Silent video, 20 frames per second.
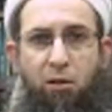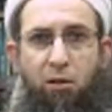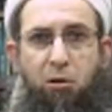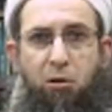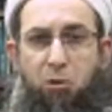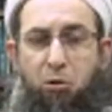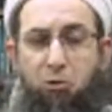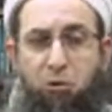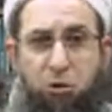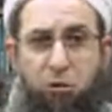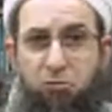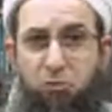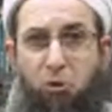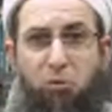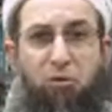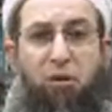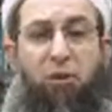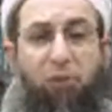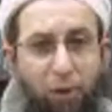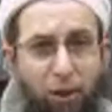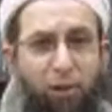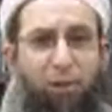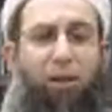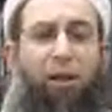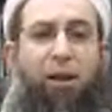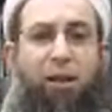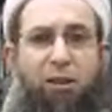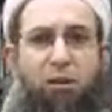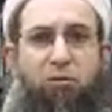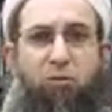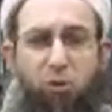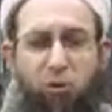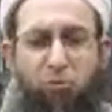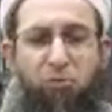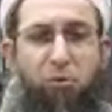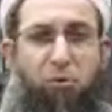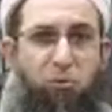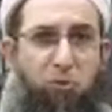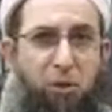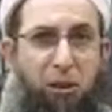Don't we realize what
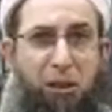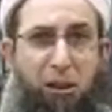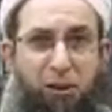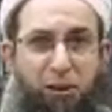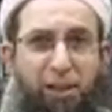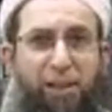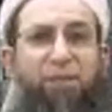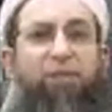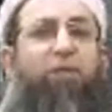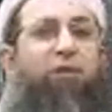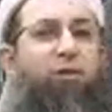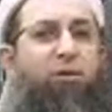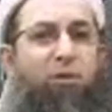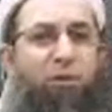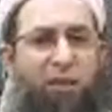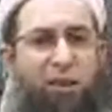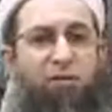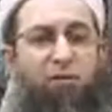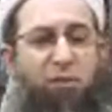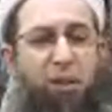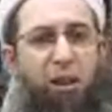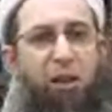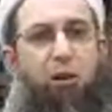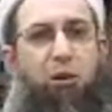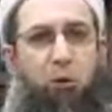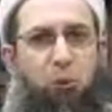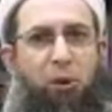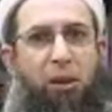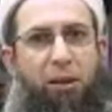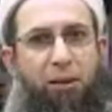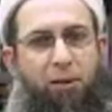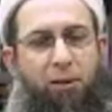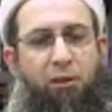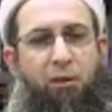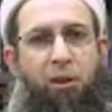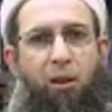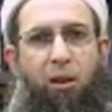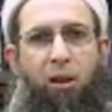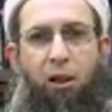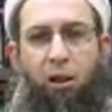the grave sin we are doing?
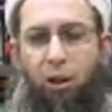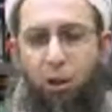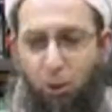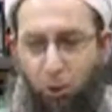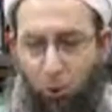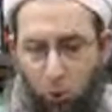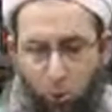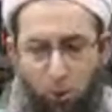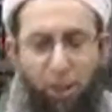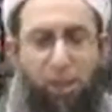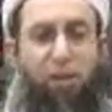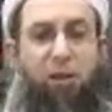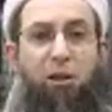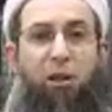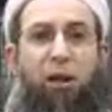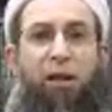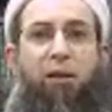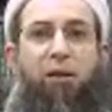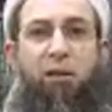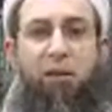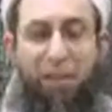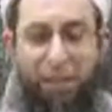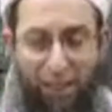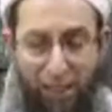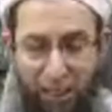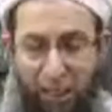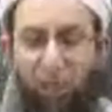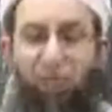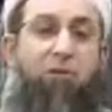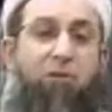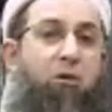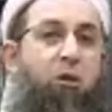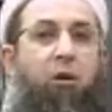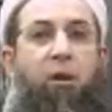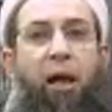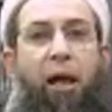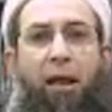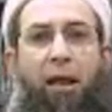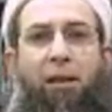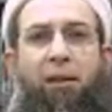Who entitled anyone
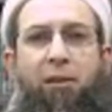today